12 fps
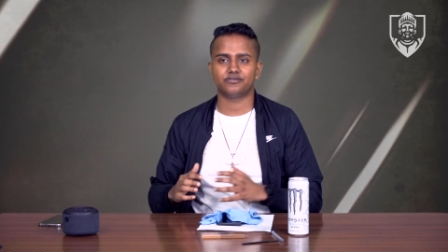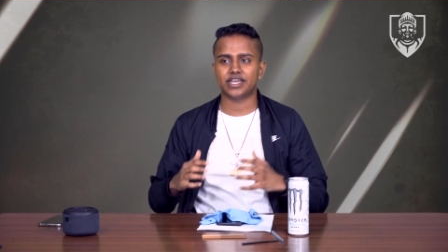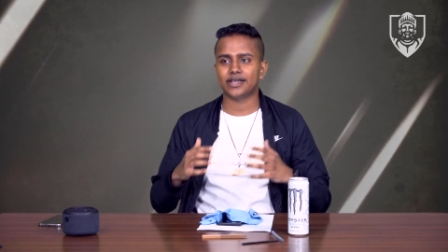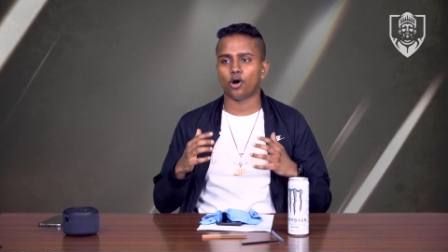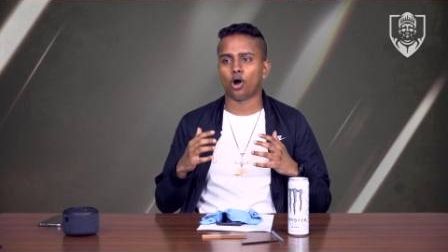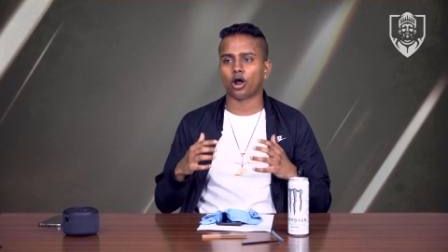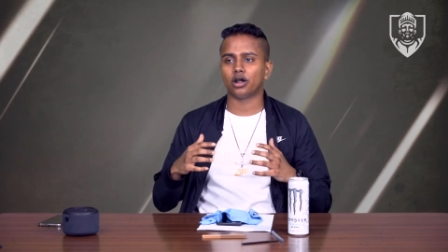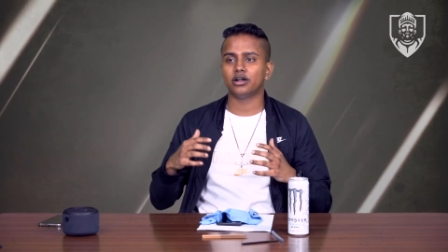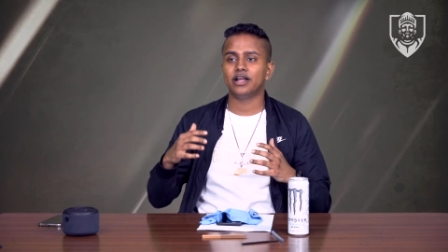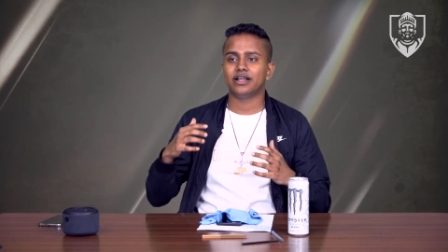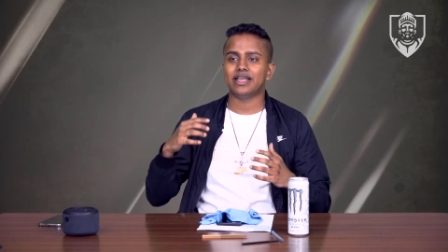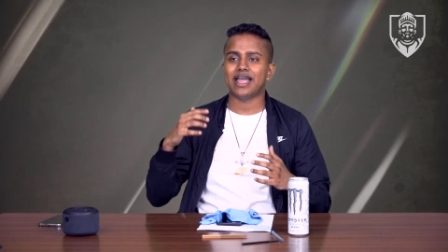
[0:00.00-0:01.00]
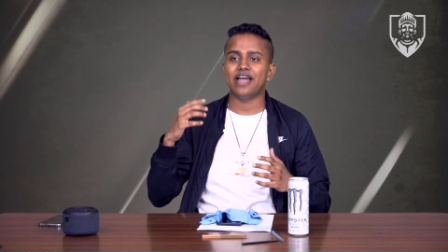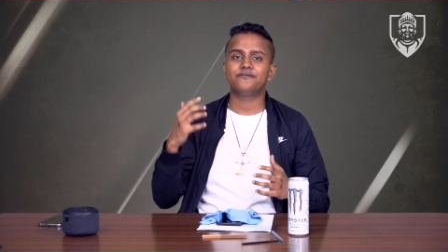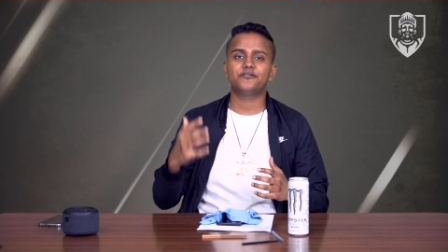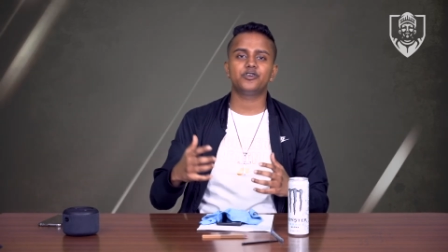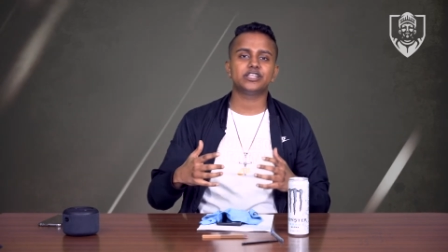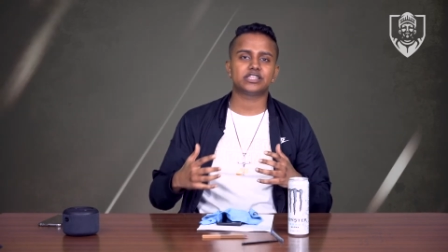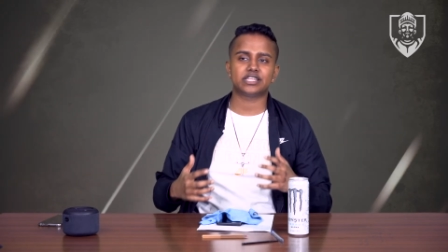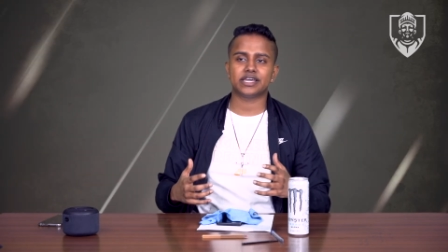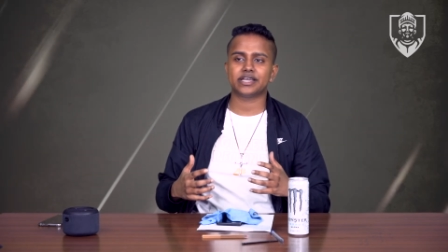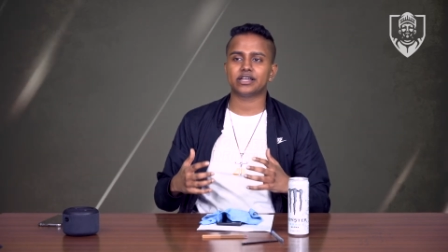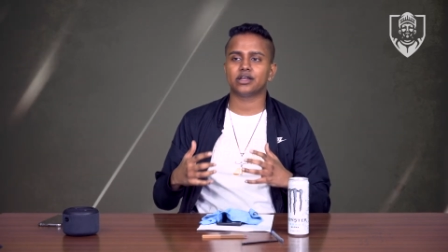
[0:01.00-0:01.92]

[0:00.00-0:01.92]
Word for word: They are everything